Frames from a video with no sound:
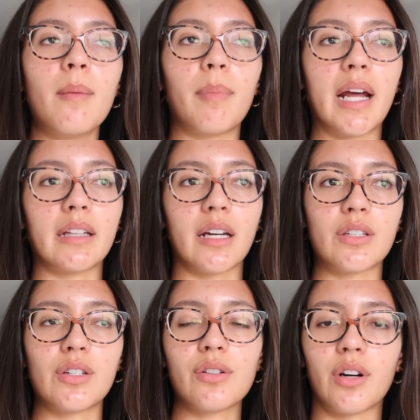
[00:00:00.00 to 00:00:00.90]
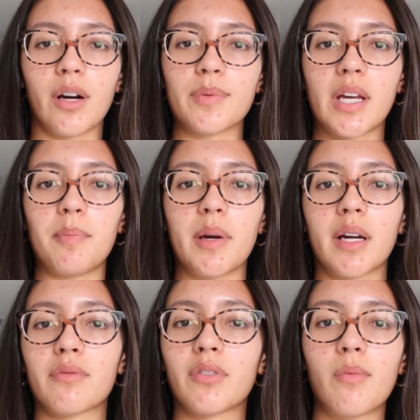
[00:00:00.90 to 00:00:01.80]
But I like to do curbside
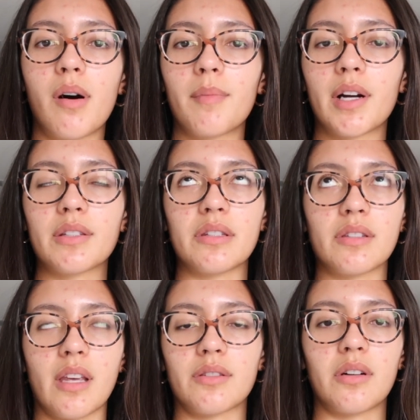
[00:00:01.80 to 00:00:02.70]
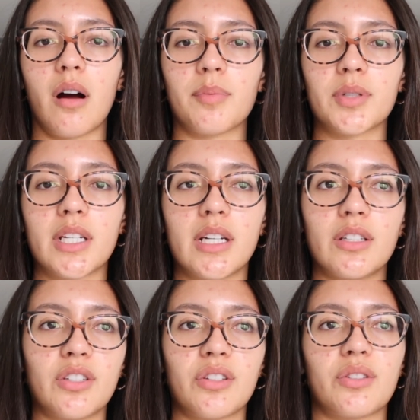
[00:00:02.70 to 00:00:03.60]
pickup for Walmart since that's an option and
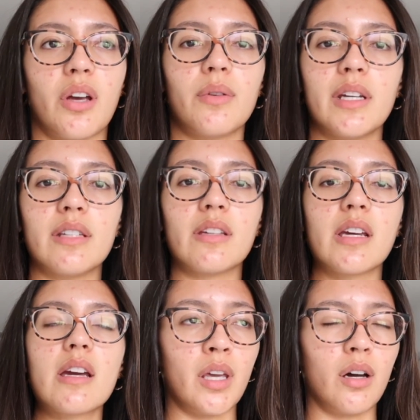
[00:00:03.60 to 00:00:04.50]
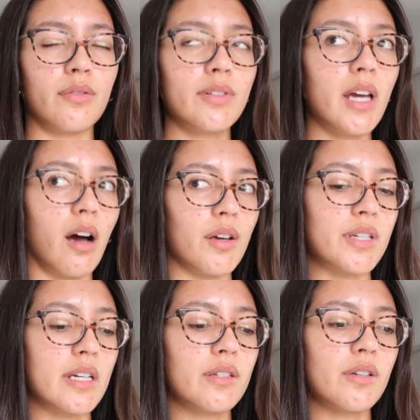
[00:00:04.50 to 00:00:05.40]
it's just so easy. Hopefully
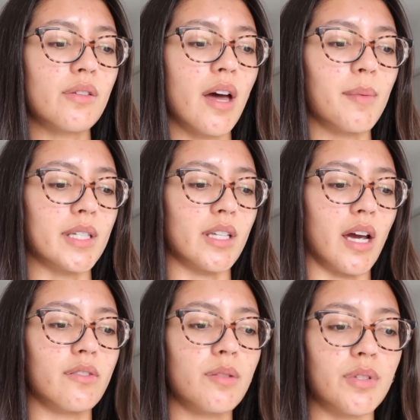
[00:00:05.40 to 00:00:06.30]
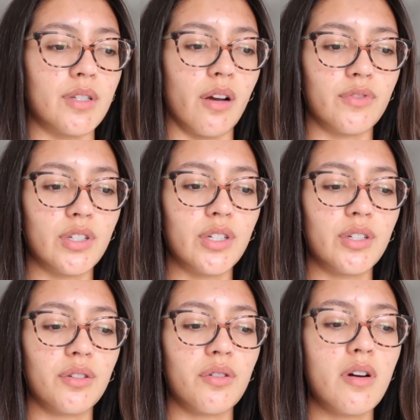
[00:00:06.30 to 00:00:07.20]
Aussie can do that because I have some stuff to
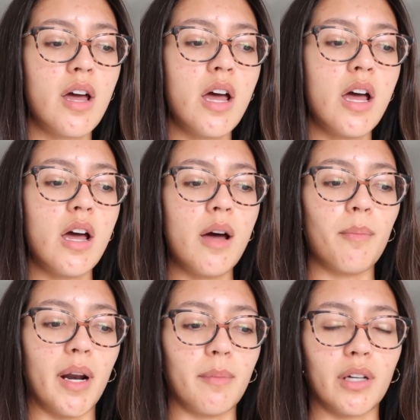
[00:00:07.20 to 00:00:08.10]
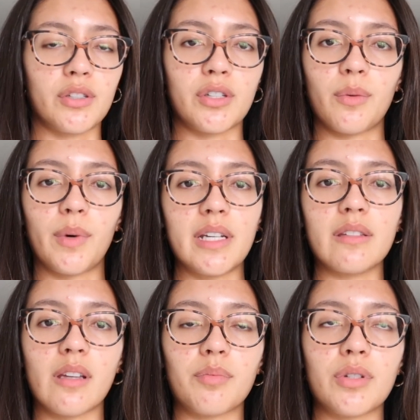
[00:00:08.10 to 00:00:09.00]
do, but I'm not sure what
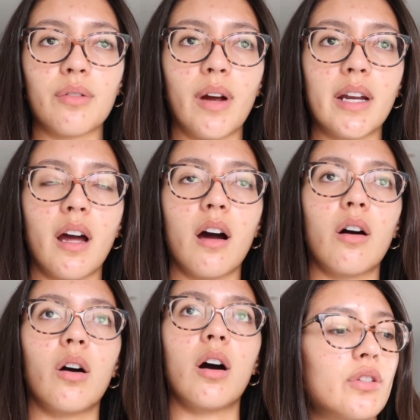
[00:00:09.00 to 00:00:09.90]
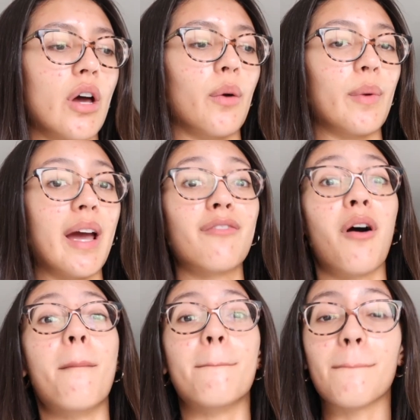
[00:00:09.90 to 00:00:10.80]
he's up to right now. So we
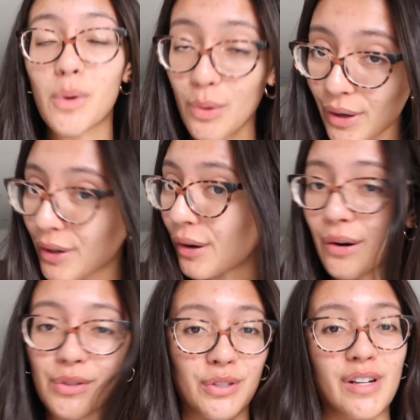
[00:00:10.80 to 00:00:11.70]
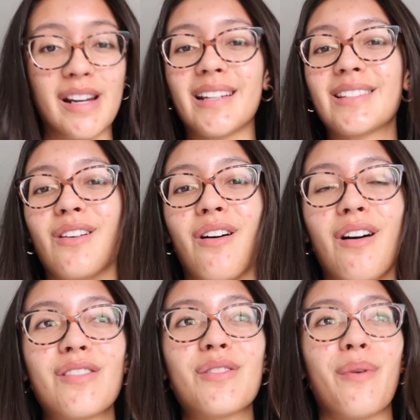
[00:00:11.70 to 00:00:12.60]
have more groceries
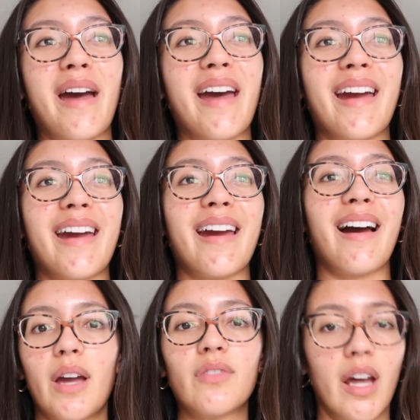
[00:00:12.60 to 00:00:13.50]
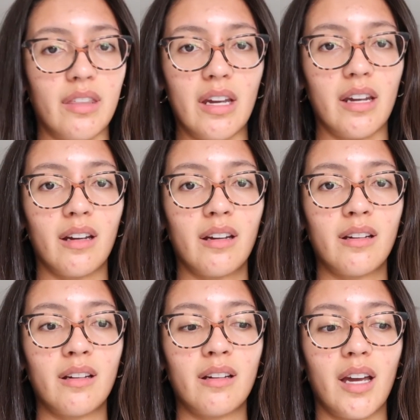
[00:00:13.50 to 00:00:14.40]
on the way. We have nothing.
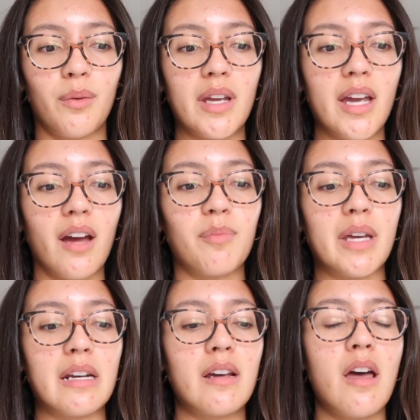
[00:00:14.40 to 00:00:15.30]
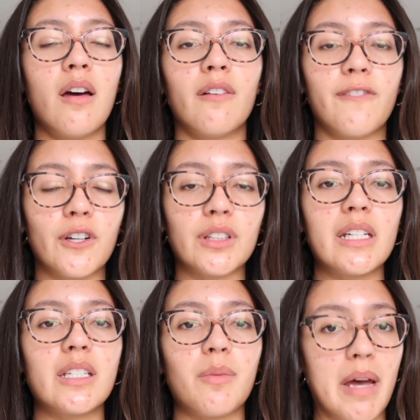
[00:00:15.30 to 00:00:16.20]
We have been
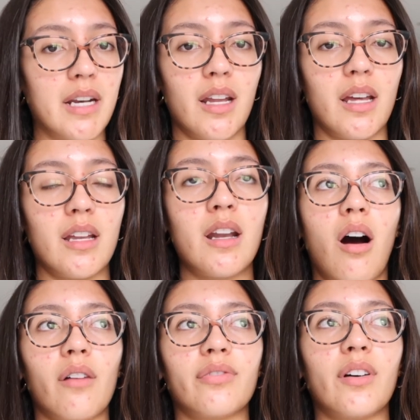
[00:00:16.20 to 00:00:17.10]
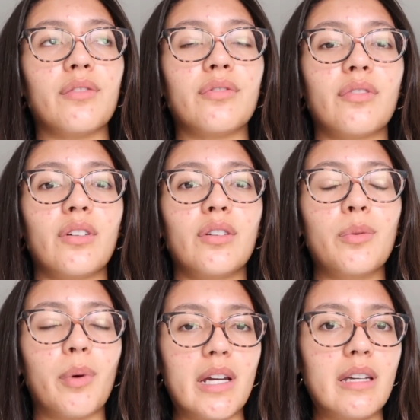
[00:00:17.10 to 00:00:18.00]
fully dependent off of
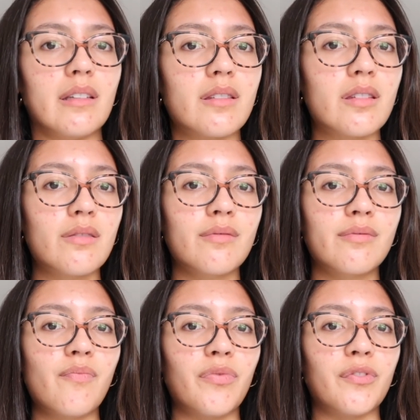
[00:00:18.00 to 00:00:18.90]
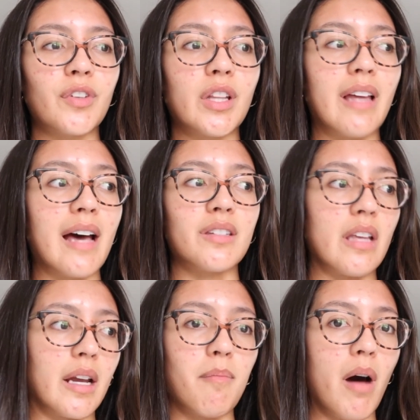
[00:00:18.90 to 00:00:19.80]
Uber Eats for the last
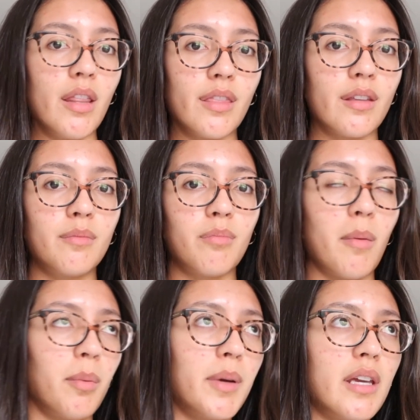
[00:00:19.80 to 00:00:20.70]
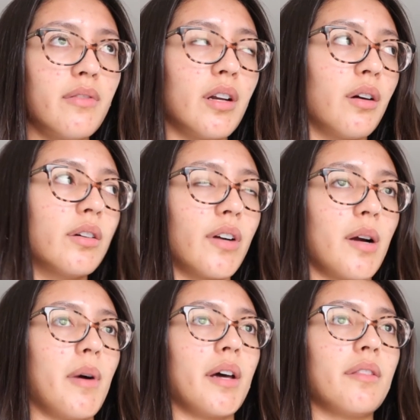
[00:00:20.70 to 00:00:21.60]
like month, probably even over
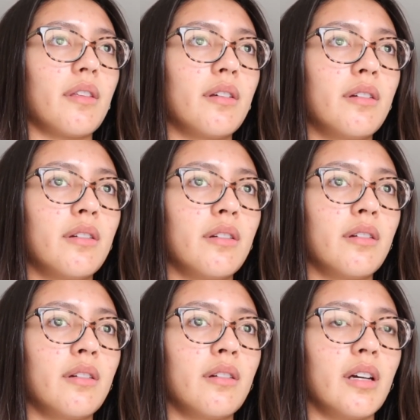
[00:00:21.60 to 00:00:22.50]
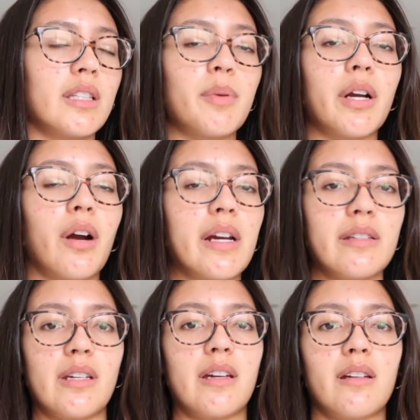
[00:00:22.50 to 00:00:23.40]
a month. It's been
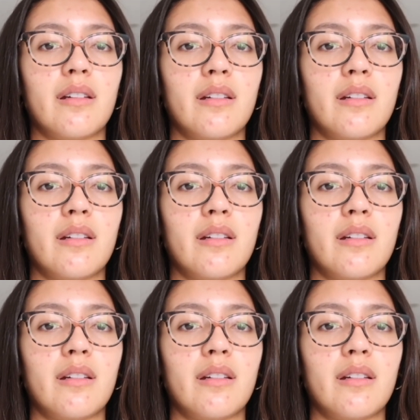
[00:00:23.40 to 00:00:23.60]
crazy.